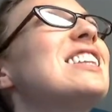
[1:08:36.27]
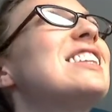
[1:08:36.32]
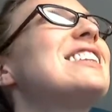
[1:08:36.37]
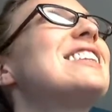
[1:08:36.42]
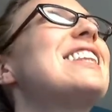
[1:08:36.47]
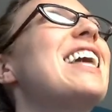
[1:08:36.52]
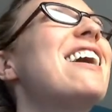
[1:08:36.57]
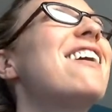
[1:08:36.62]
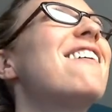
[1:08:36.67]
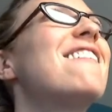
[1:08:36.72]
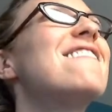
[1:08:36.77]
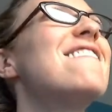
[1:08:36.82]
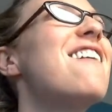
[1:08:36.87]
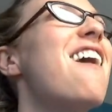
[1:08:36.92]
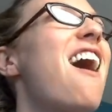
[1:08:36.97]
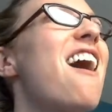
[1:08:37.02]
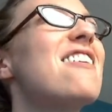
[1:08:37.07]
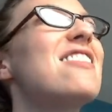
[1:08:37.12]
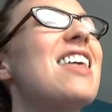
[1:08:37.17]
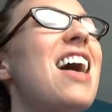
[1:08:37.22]
they're
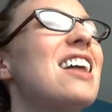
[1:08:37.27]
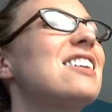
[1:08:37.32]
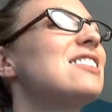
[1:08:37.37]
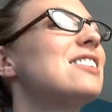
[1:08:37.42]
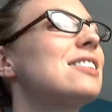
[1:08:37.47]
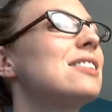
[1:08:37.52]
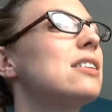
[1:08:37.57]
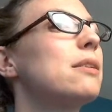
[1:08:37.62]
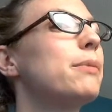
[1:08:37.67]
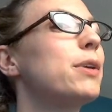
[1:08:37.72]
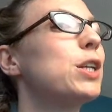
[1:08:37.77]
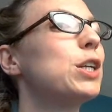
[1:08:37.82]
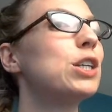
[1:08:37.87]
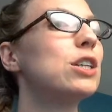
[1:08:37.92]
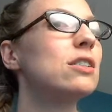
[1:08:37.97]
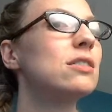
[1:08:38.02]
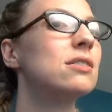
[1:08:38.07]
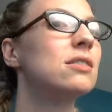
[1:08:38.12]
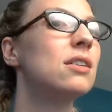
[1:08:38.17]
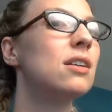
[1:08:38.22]
not that
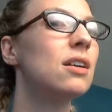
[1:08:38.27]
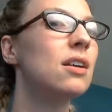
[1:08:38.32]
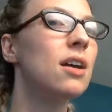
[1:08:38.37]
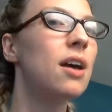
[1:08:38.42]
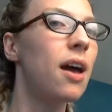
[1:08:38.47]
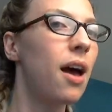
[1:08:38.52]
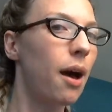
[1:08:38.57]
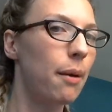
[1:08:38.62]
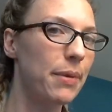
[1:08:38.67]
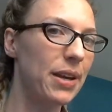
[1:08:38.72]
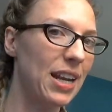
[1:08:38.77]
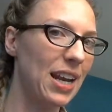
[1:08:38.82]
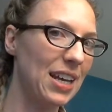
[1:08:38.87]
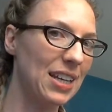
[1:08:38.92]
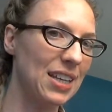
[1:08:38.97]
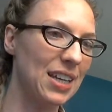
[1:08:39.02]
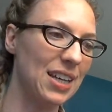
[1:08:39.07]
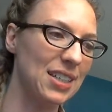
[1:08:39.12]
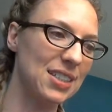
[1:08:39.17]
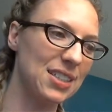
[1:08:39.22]
dissimilar. I mean, I
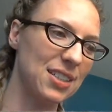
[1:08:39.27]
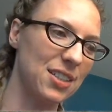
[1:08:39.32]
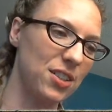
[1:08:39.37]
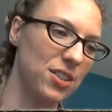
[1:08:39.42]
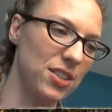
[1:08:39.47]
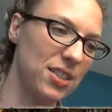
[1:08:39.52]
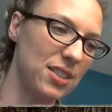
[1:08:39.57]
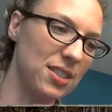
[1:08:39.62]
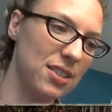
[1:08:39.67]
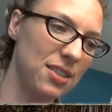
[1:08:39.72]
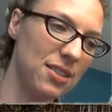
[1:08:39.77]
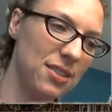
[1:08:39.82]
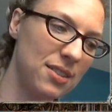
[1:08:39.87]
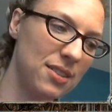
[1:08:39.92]
guess there's